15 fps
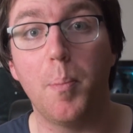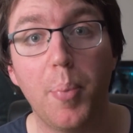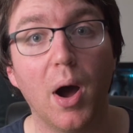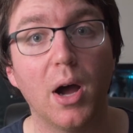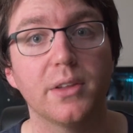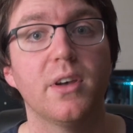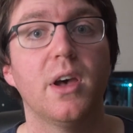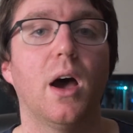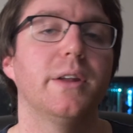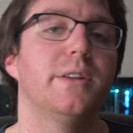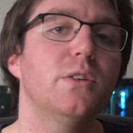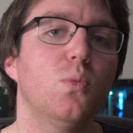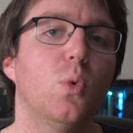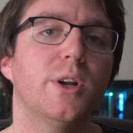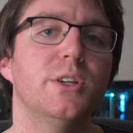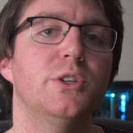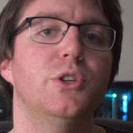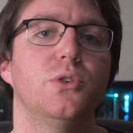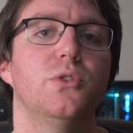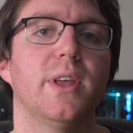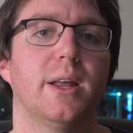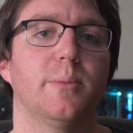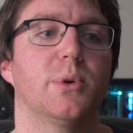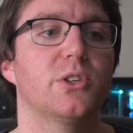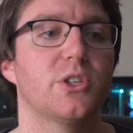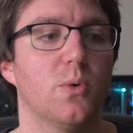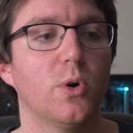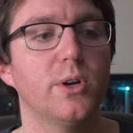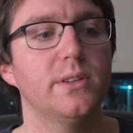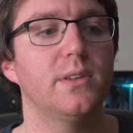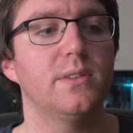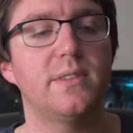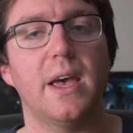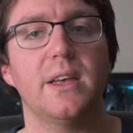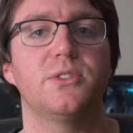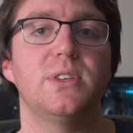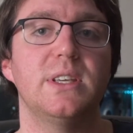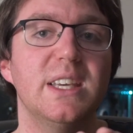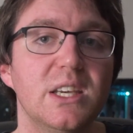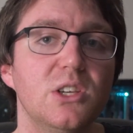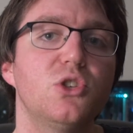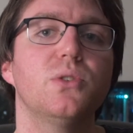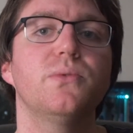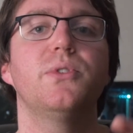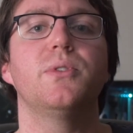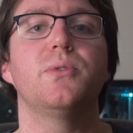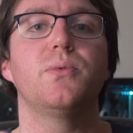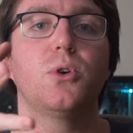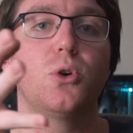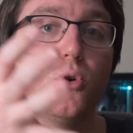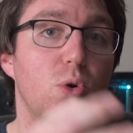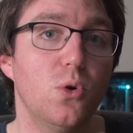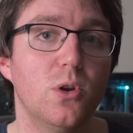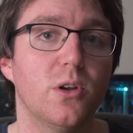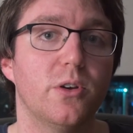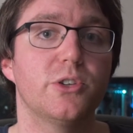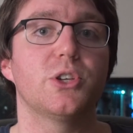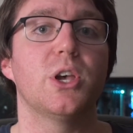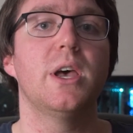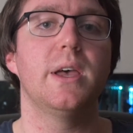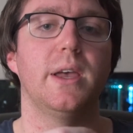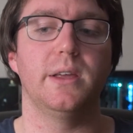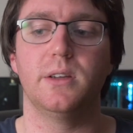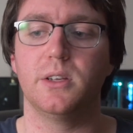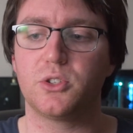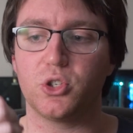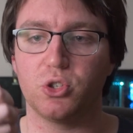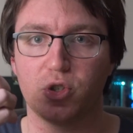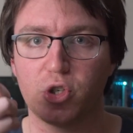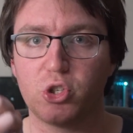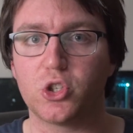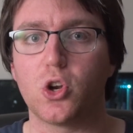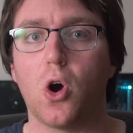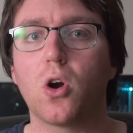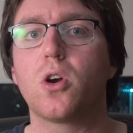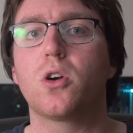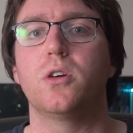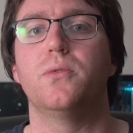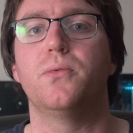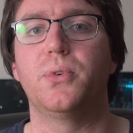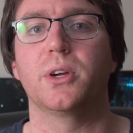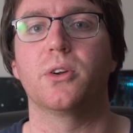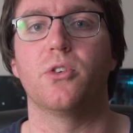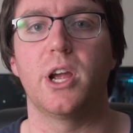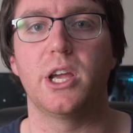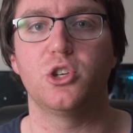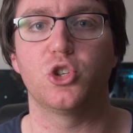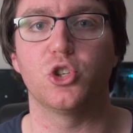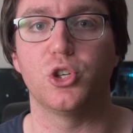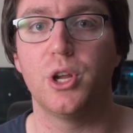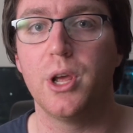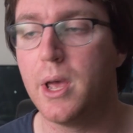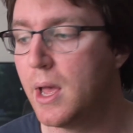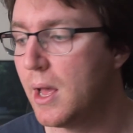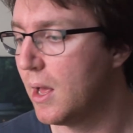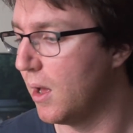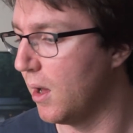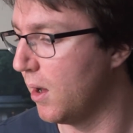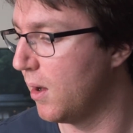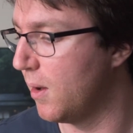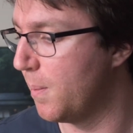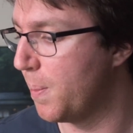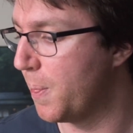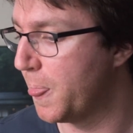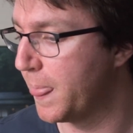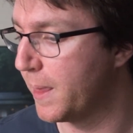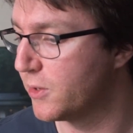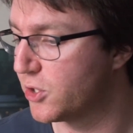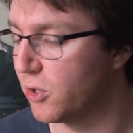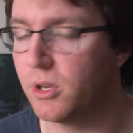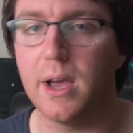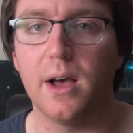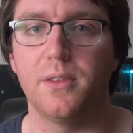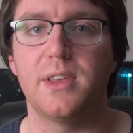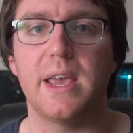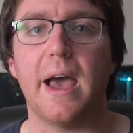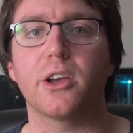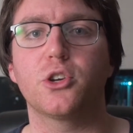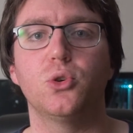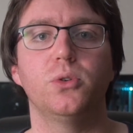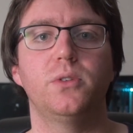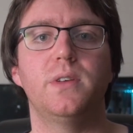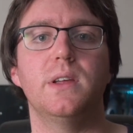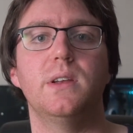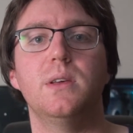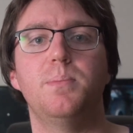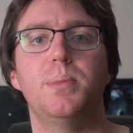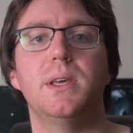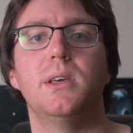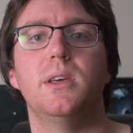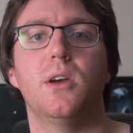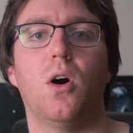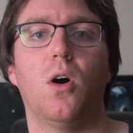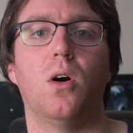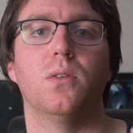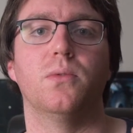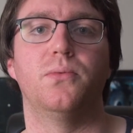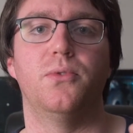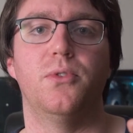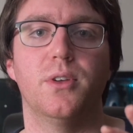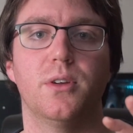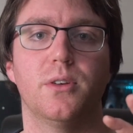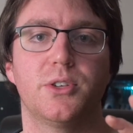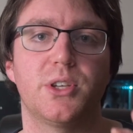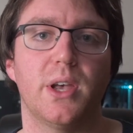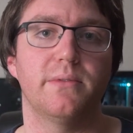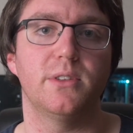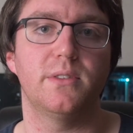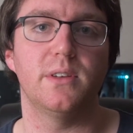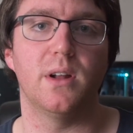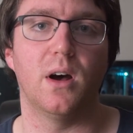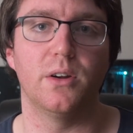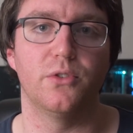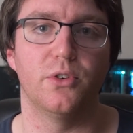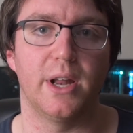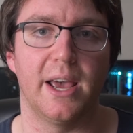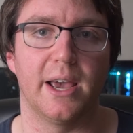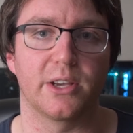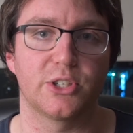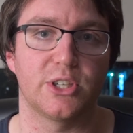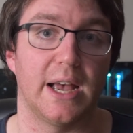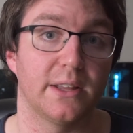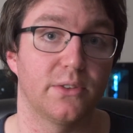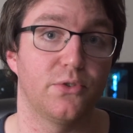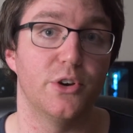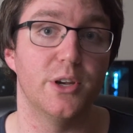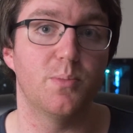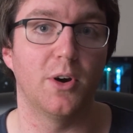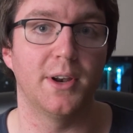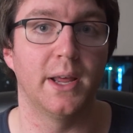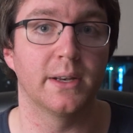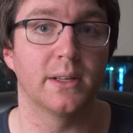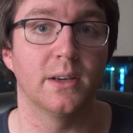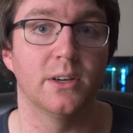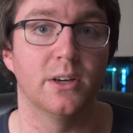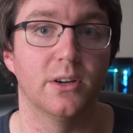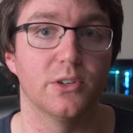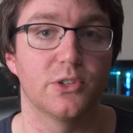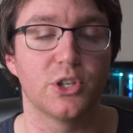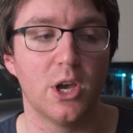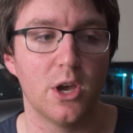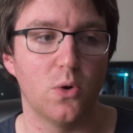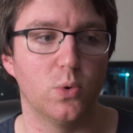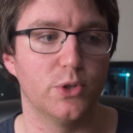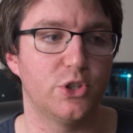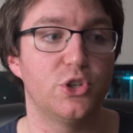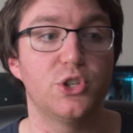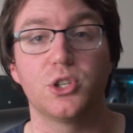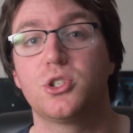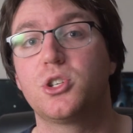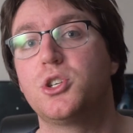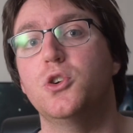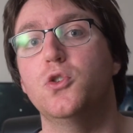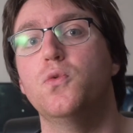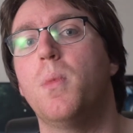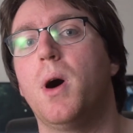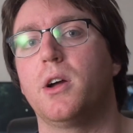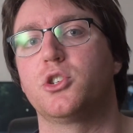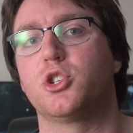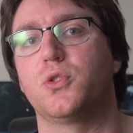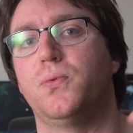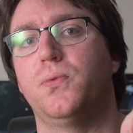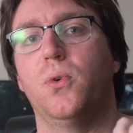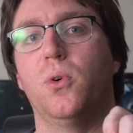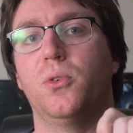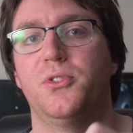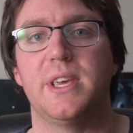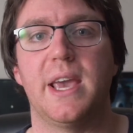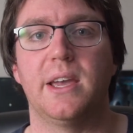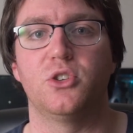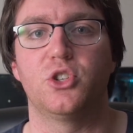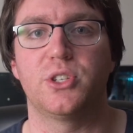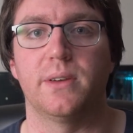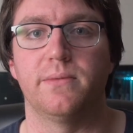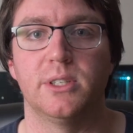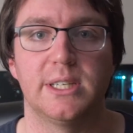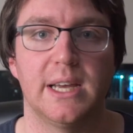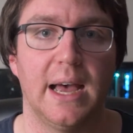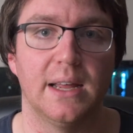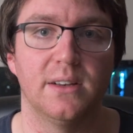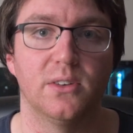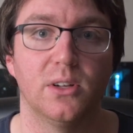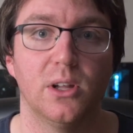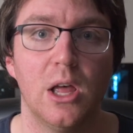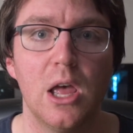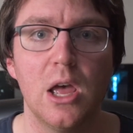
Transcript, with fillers: But I didn't want to do that because I wanted to test each of the coolers in its stock configuration. Um, so yeah, the actual TDP of the 1700X at 3.8 GHz was just too much for the H7 to handle.